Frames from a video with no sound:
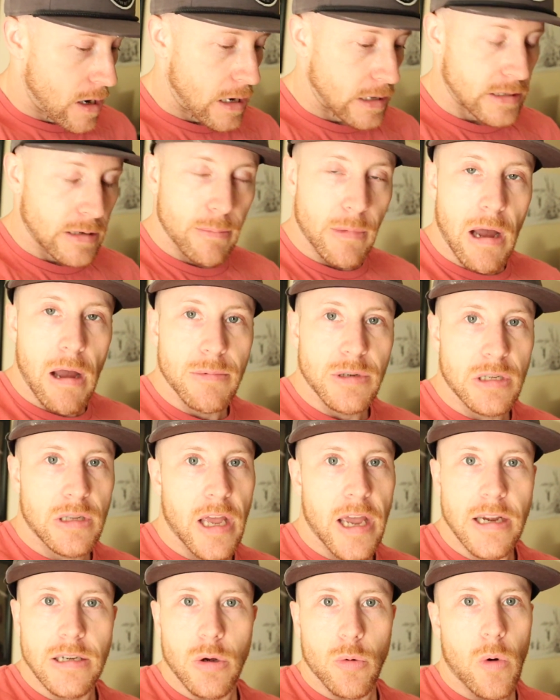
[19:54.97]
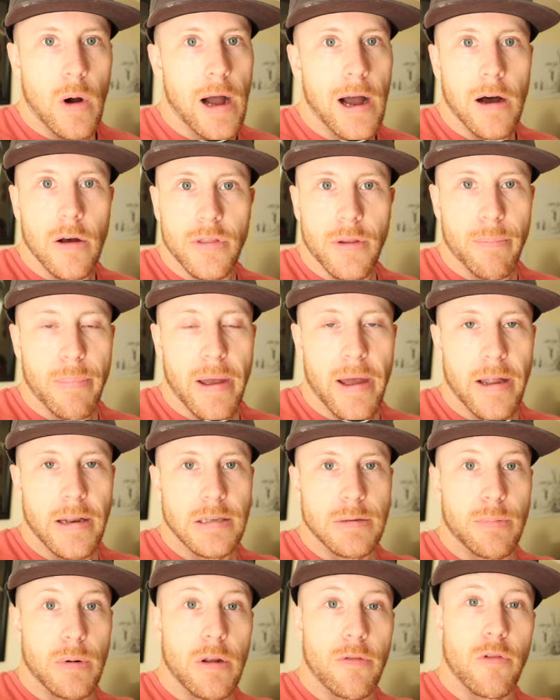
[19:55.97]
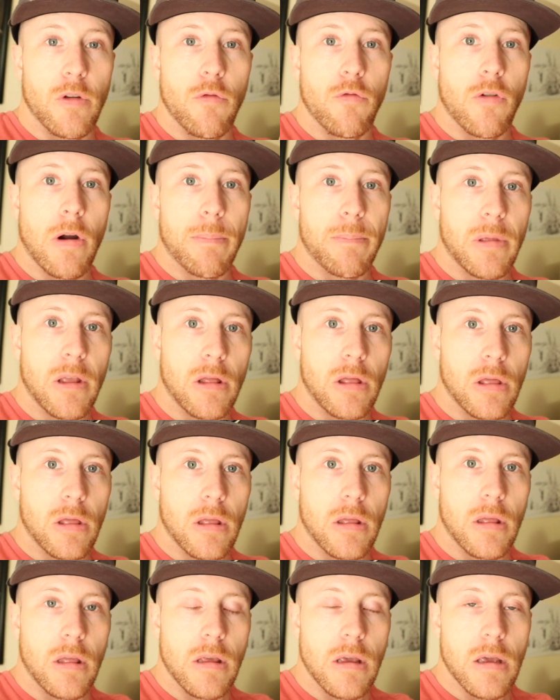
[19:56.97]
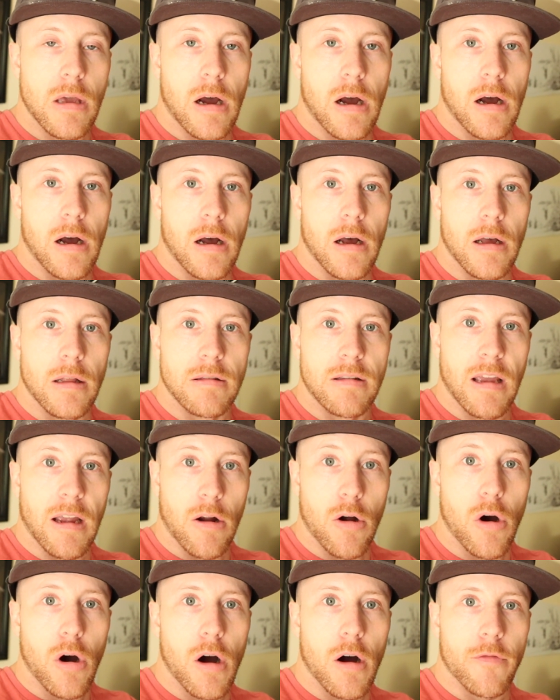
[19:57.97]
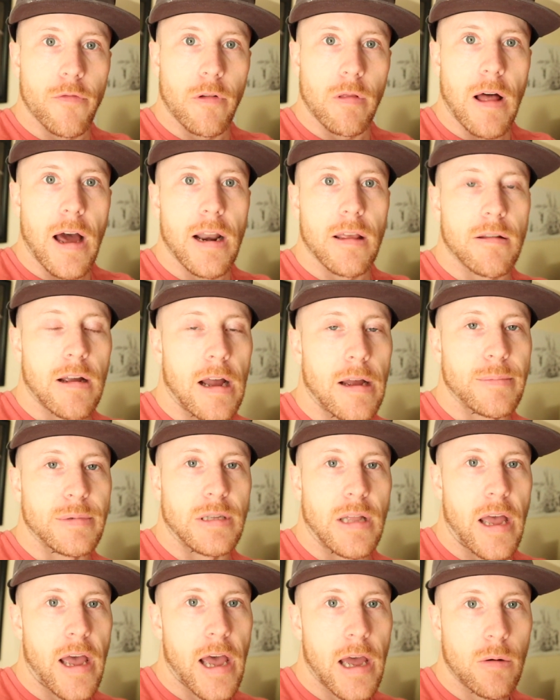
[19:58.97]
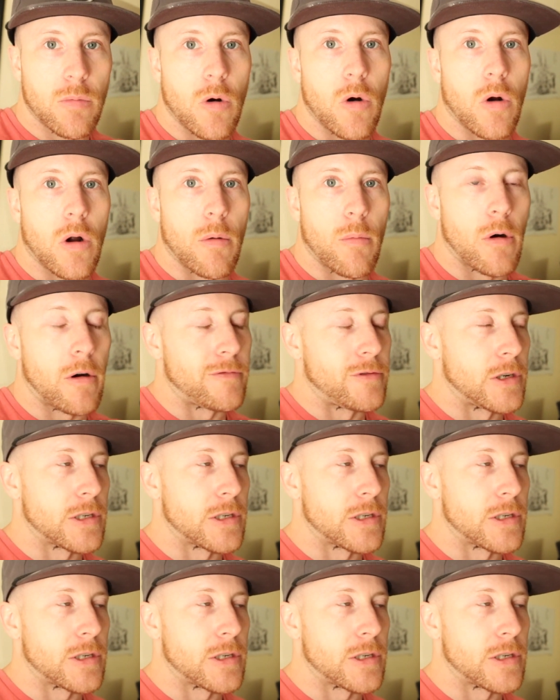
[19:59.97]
Sometimes it takes a while. It depends. But if you rip the tick off, a lot of times the head won't come off.